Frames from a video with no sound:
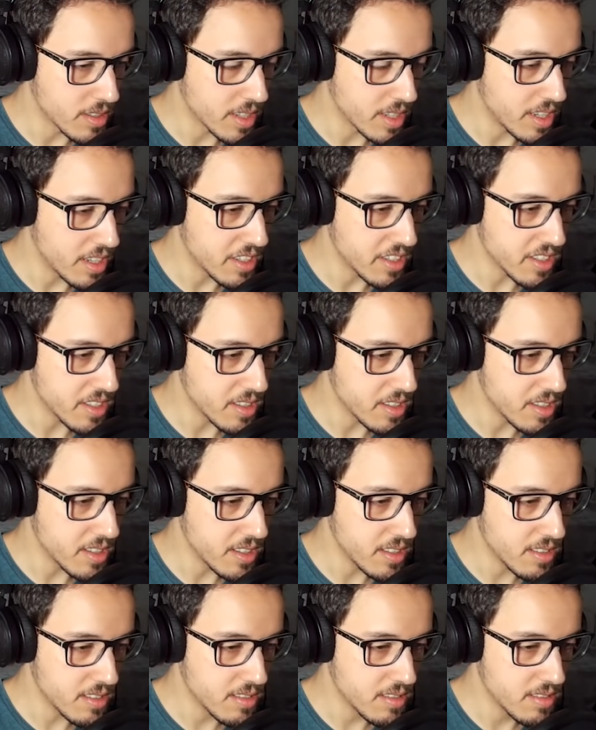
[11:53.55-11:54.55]
Can I study
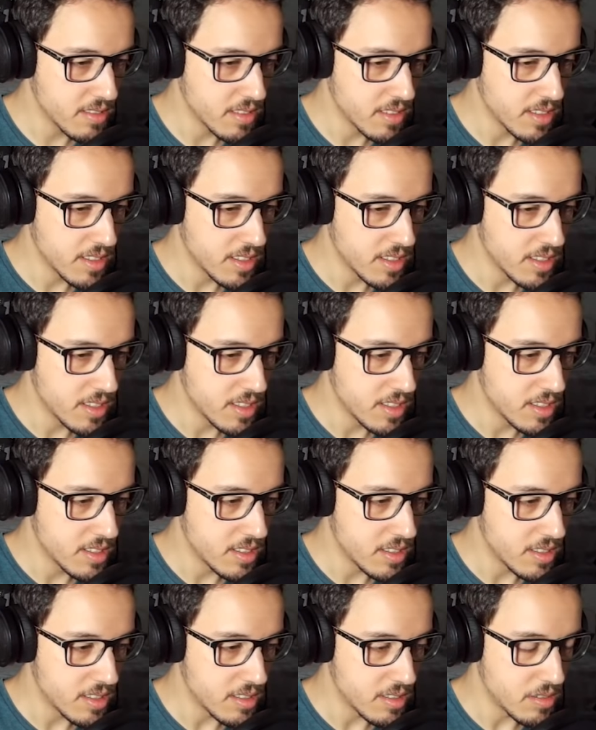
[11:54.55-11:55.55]
it?
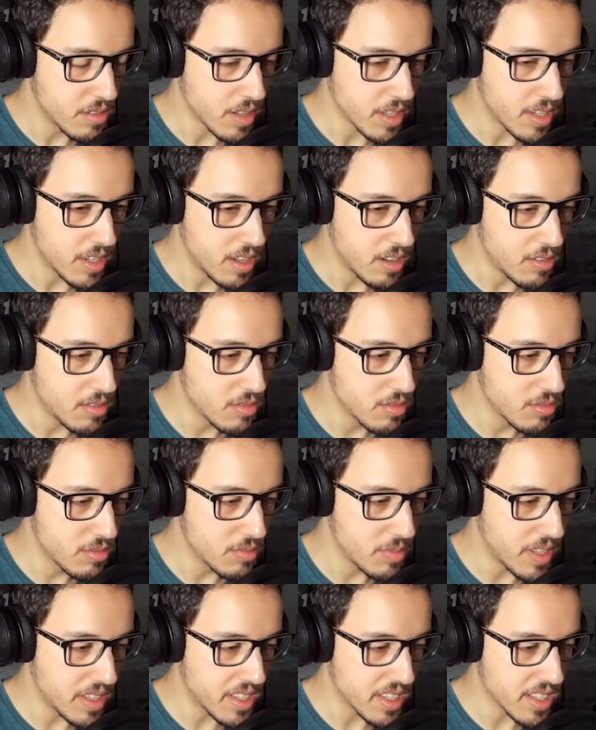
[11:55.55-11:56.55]
You can now do
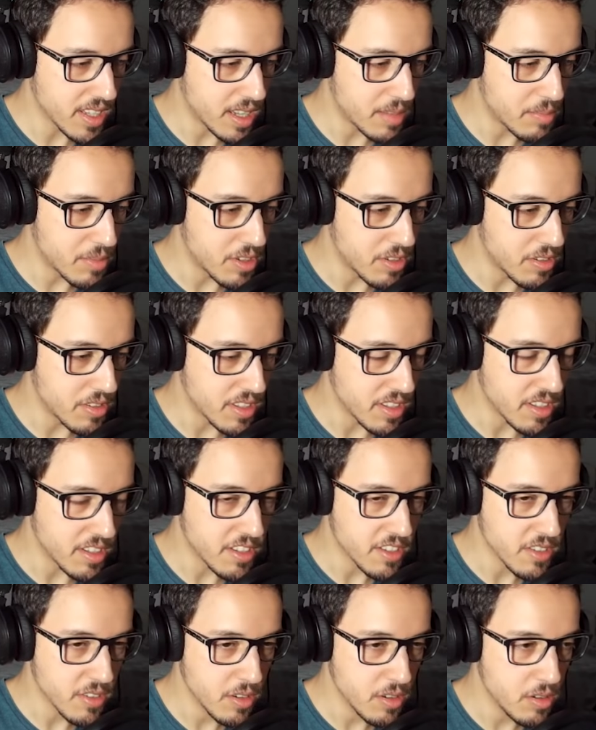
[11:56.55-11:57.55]
basic
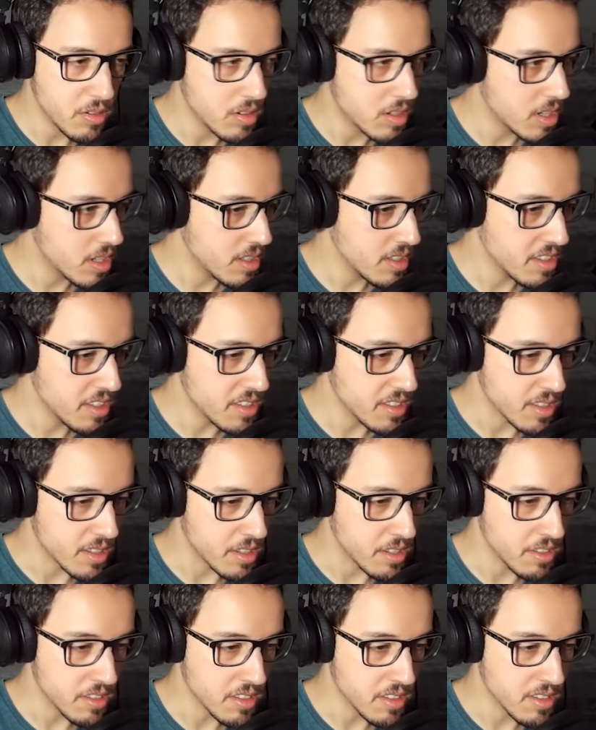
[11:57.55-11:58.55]
hypnosis. Oh, okay, this is
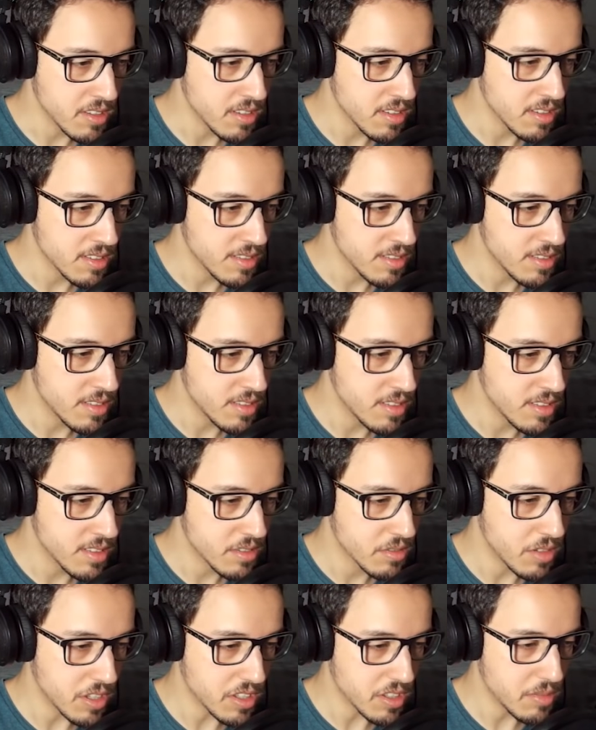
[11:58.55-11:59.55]
nice.
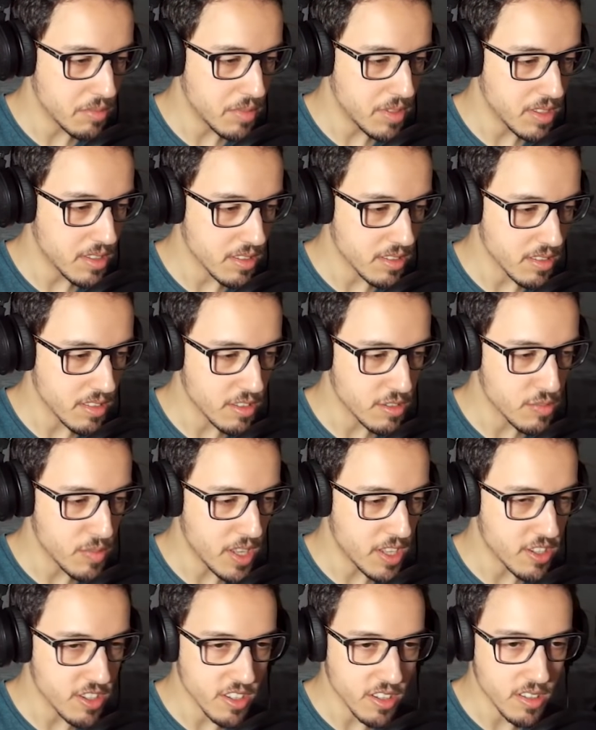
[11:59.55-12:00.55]
Quest completed. It's
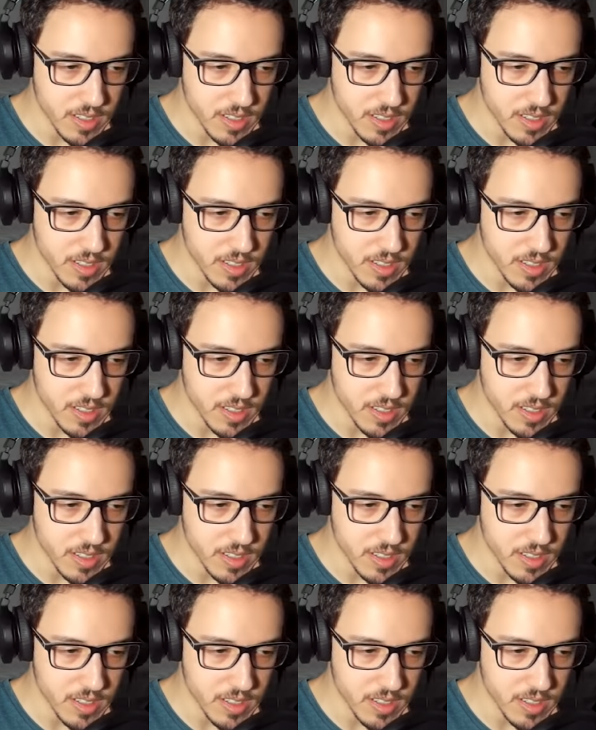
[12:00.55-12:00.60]
magic.